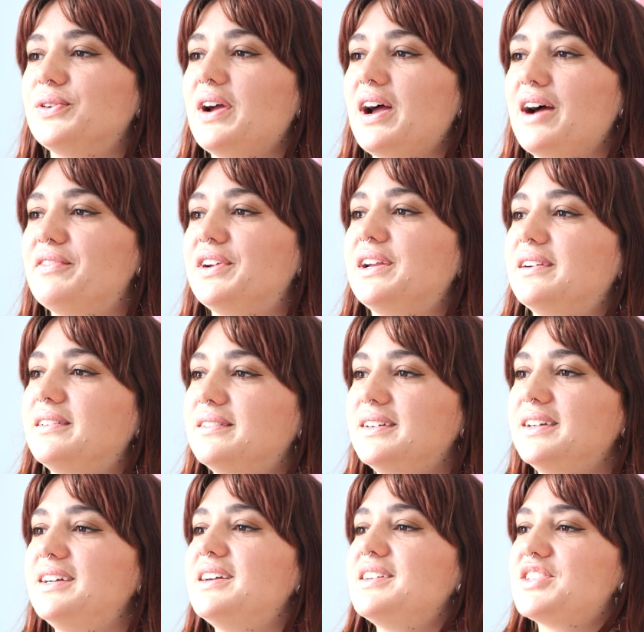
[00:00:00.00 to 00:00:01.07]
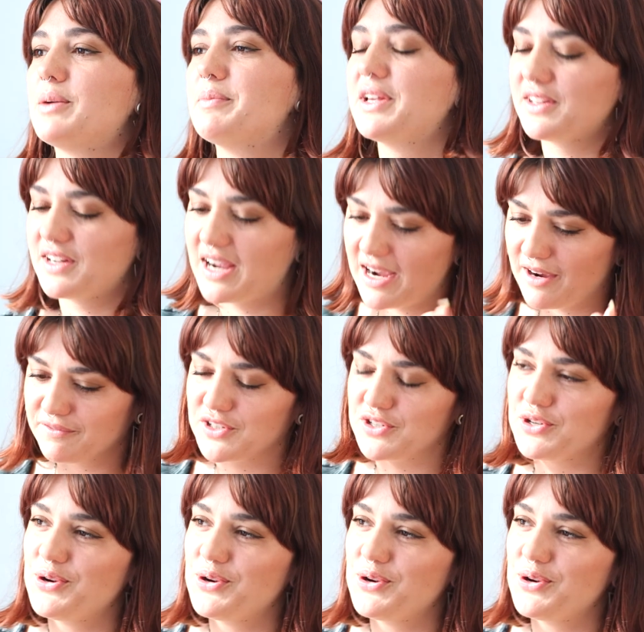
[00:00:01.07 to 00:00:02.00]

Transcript: having something that I have to do.